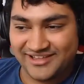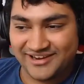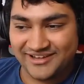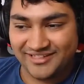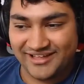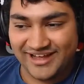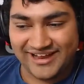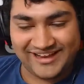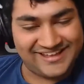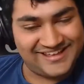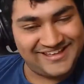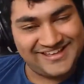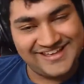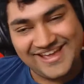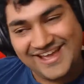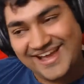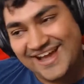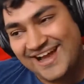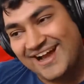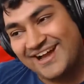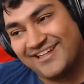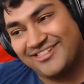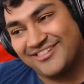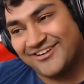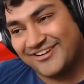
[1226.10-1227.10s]
and they're like,
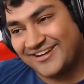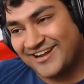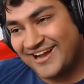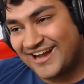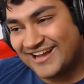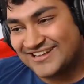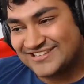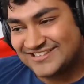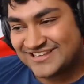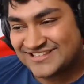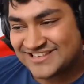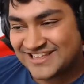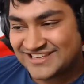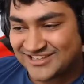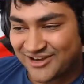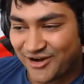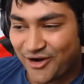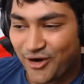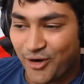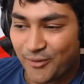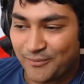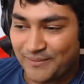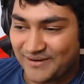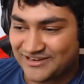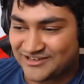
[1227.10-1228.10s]
yeah, look guys, this has
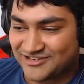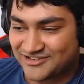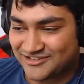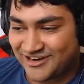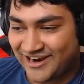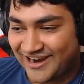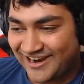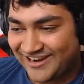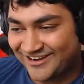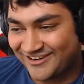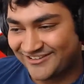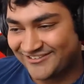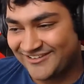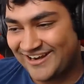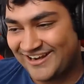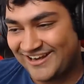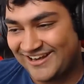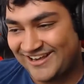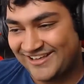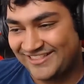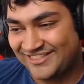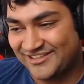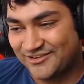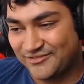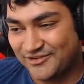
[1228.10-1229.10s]
all been tried
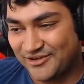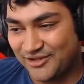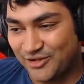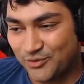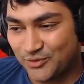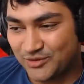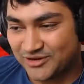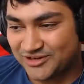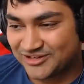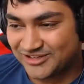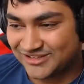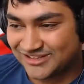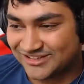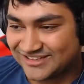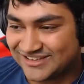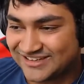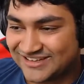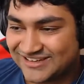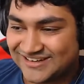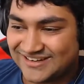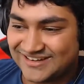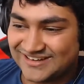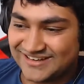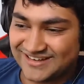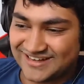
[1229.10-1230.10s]
already in the real world.
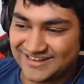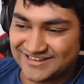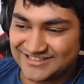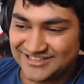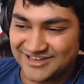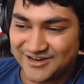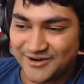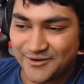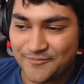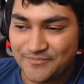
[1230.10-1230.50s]
And so